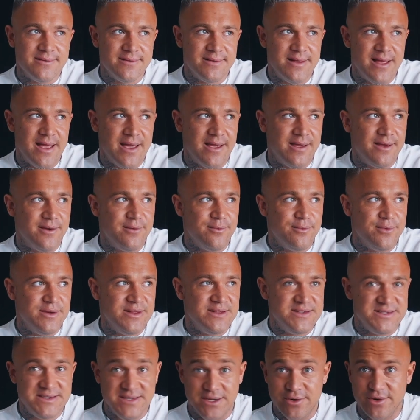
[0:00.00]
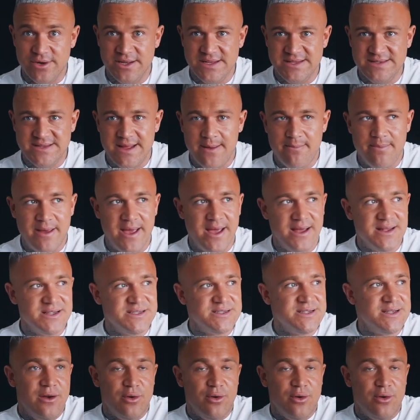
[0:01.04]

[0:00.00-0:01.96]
like with serious setbacks.